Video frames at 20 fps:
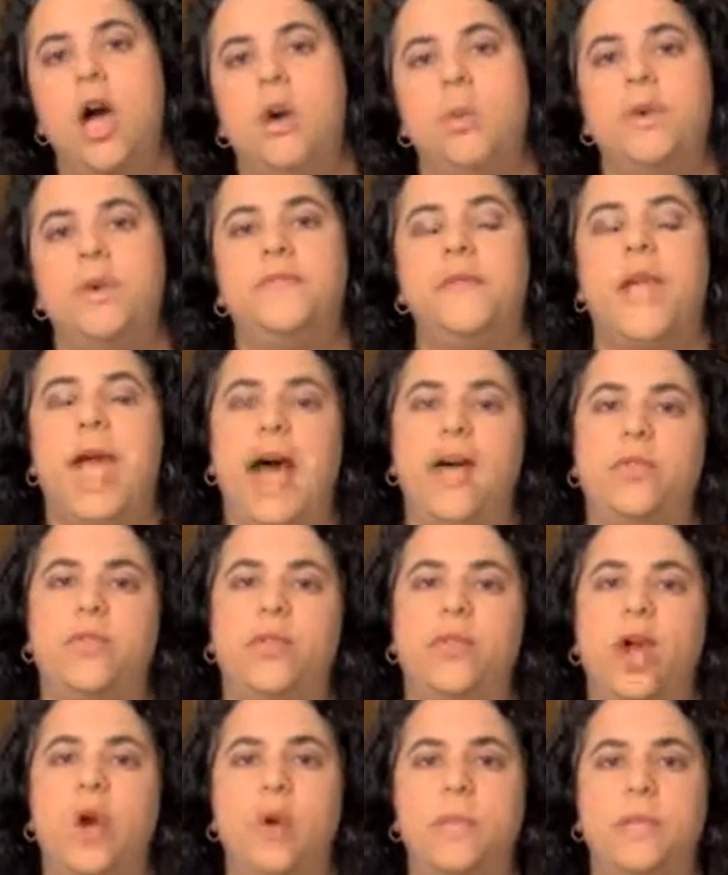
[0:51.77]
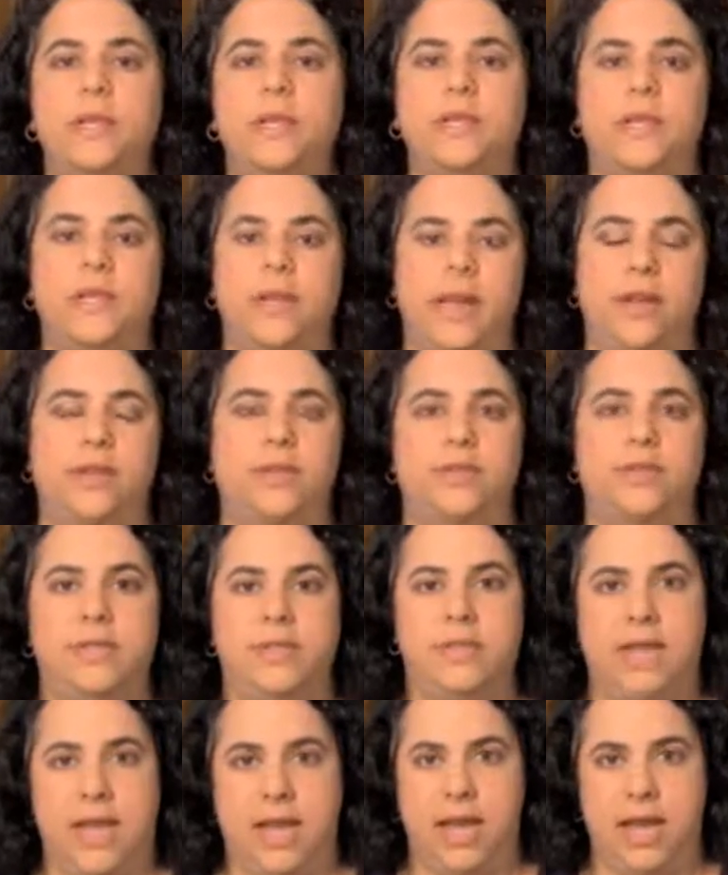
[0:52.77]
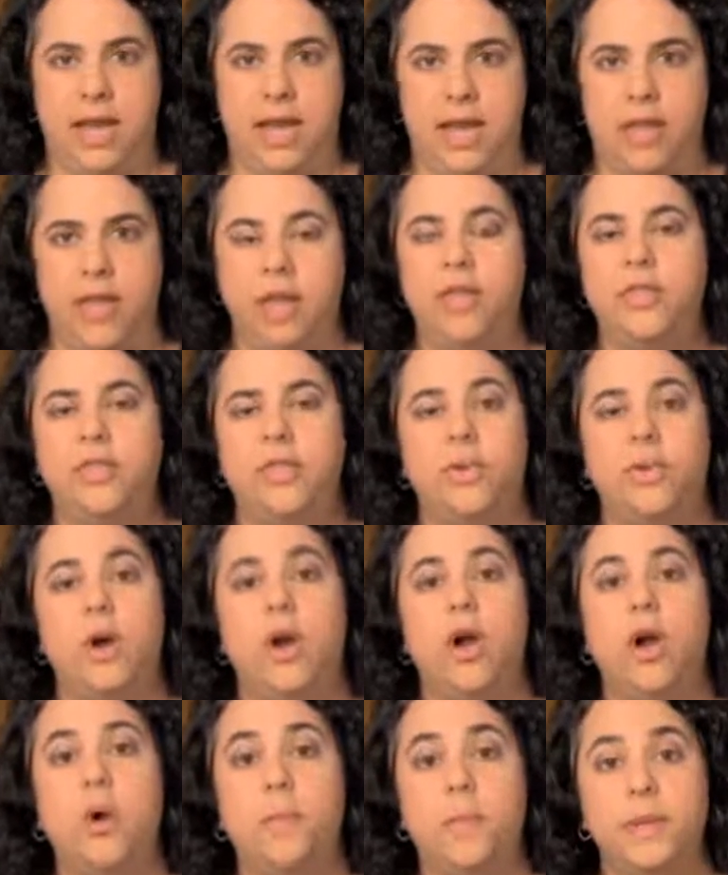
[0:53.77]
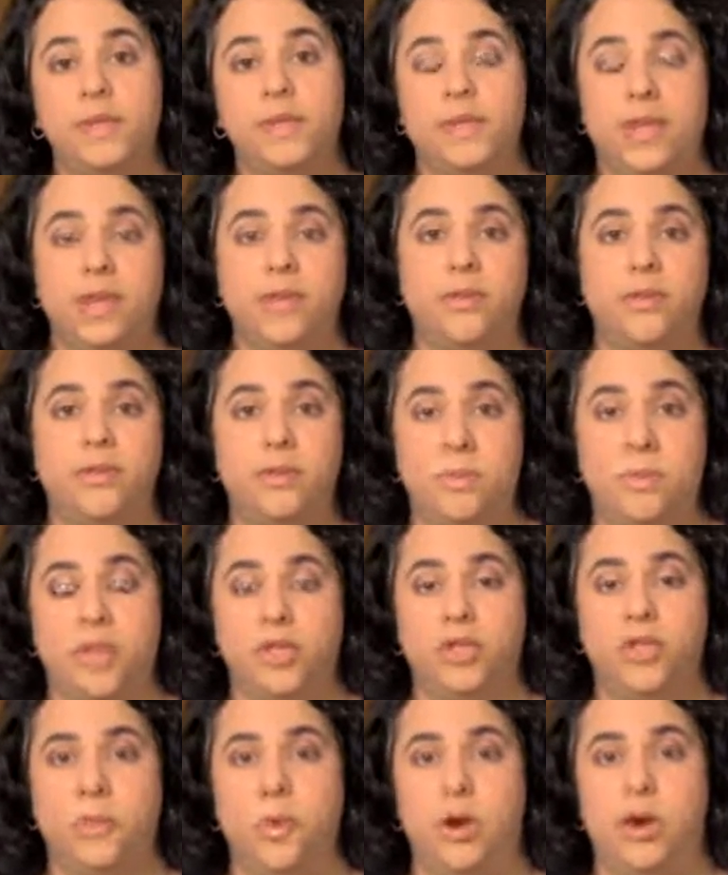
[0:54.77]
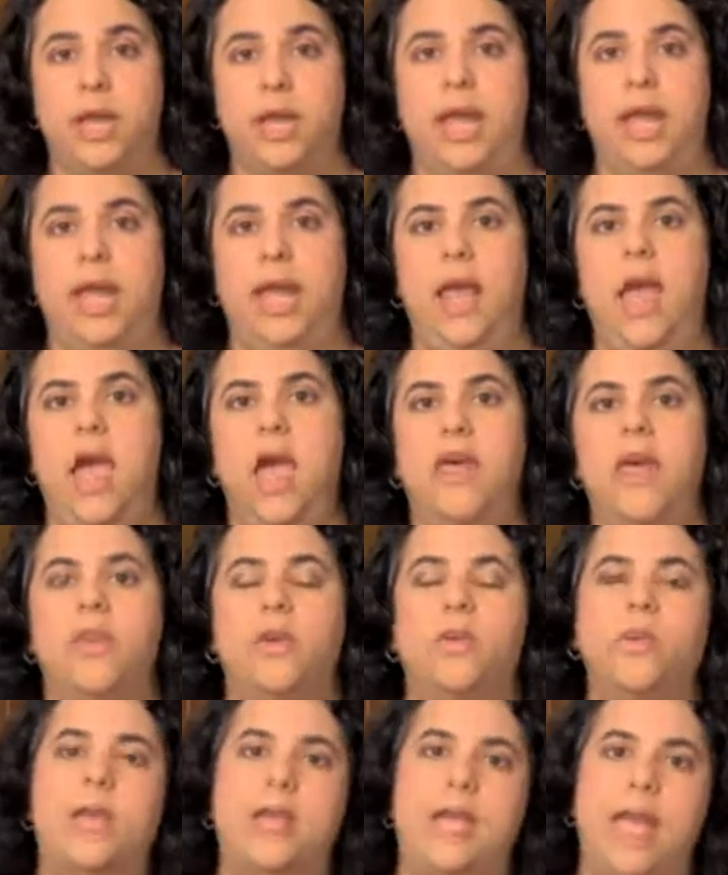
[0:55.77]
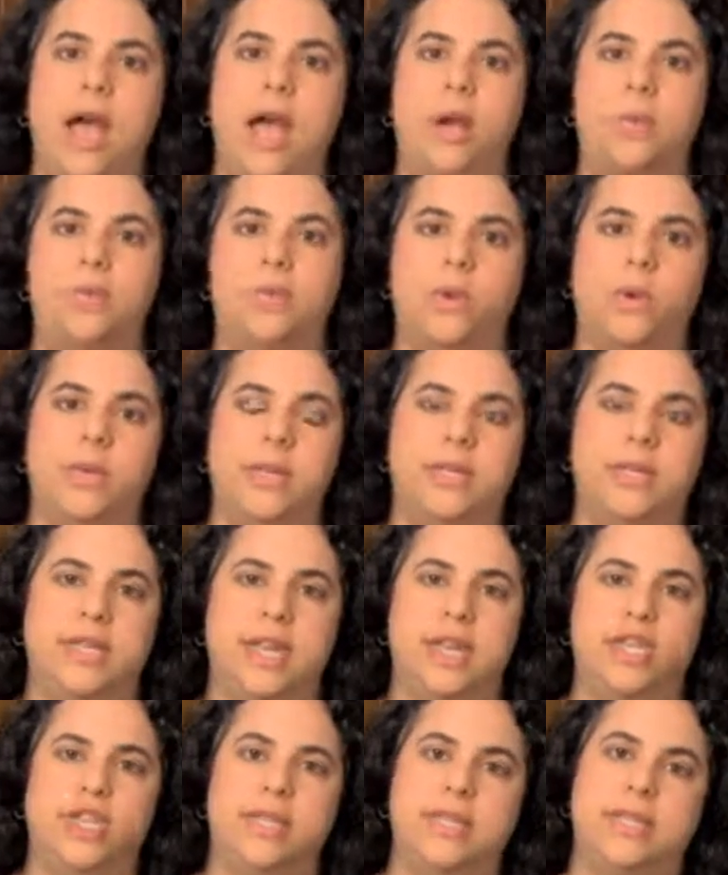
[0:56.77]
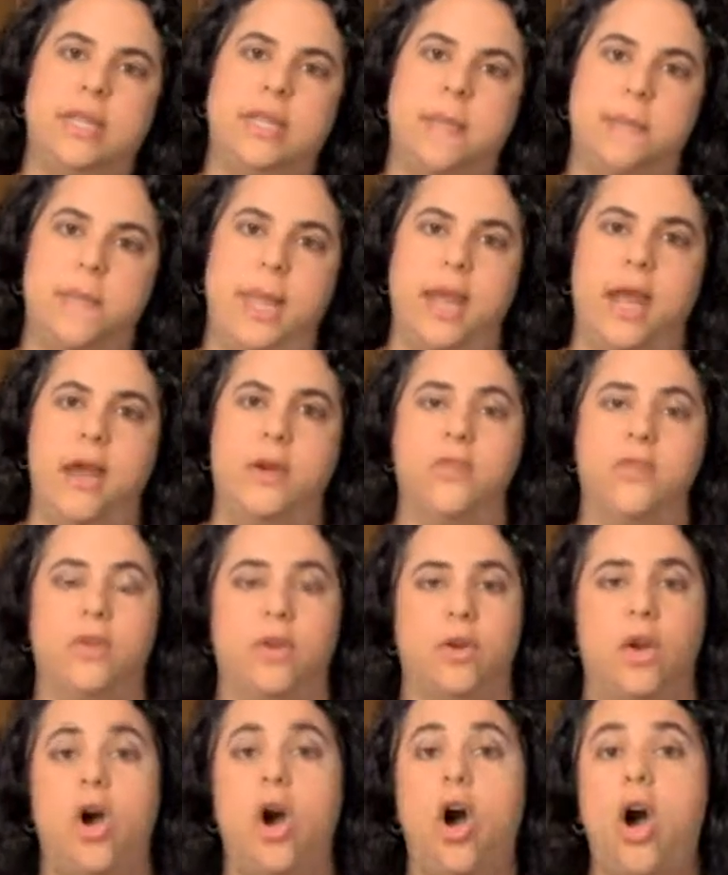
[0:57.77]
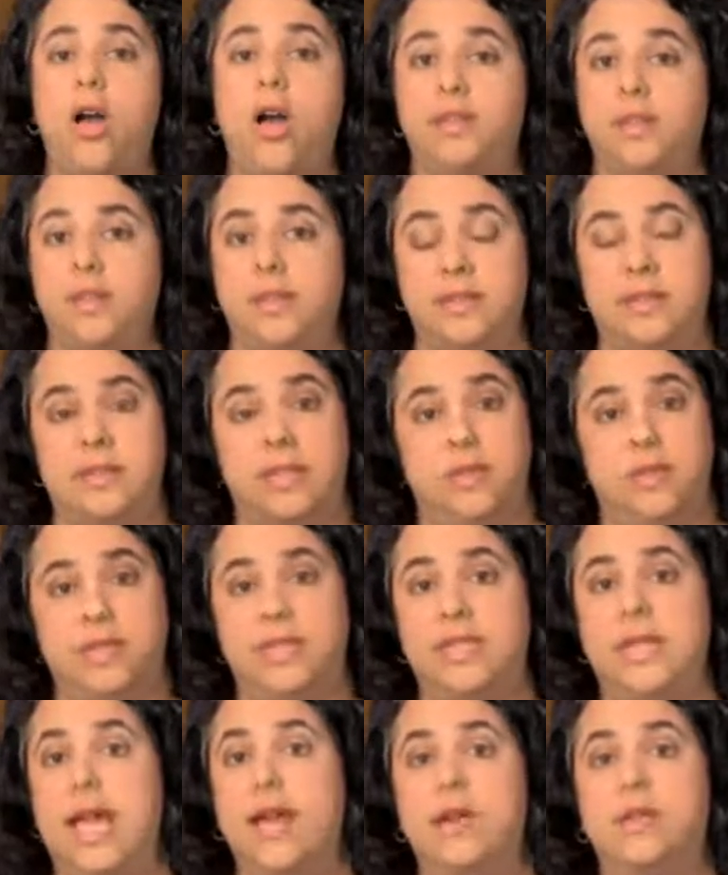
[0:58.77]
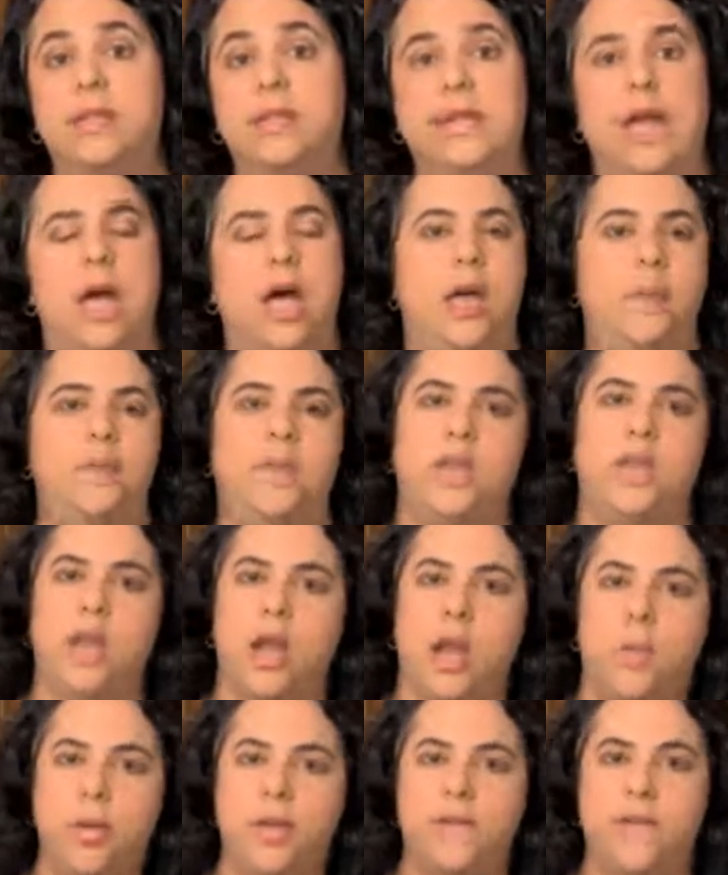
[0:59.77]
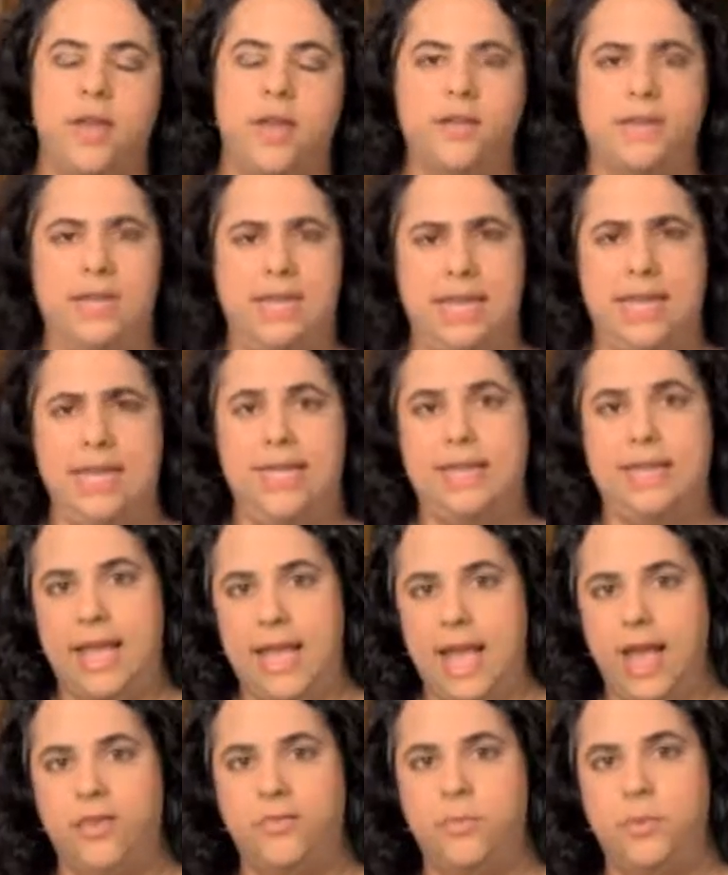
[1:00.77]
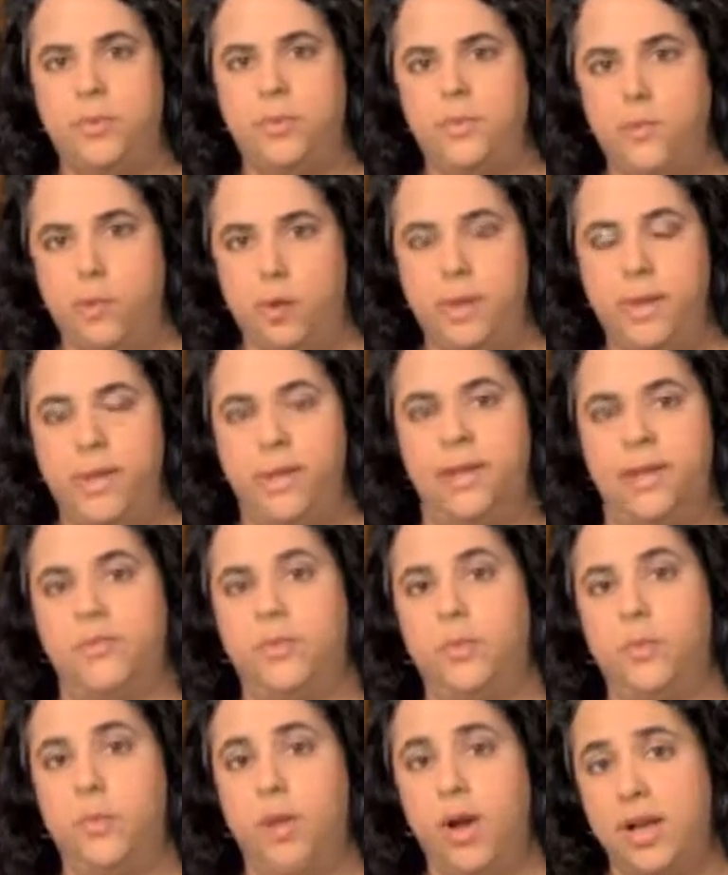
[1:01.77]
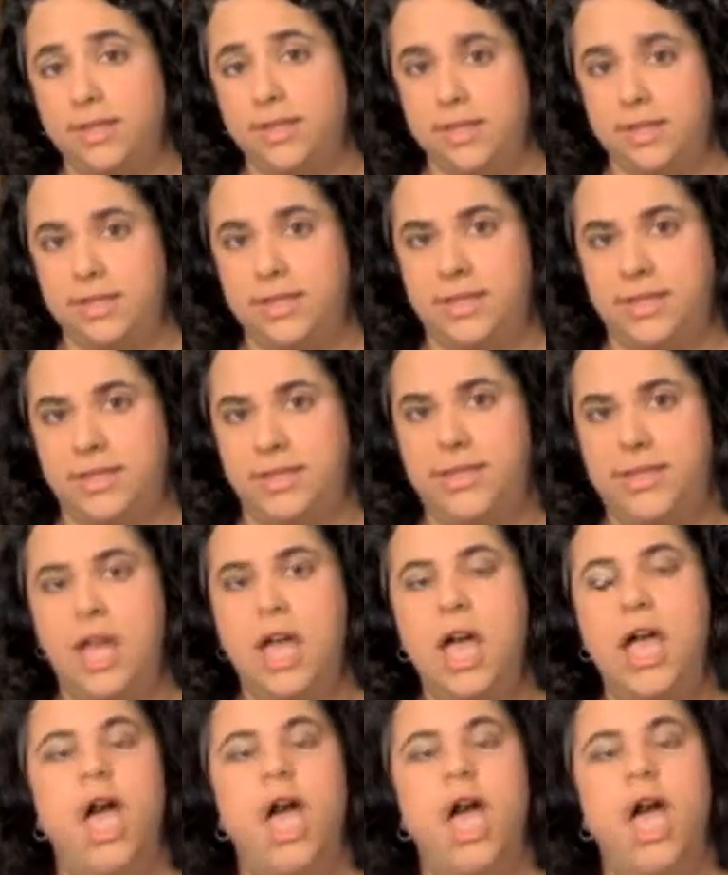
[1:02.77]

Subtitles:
we've gathered open standards data through our open standards benchmarking that really helps organizations compare their costs, their cycle time, the number of FTEs they have performing different processes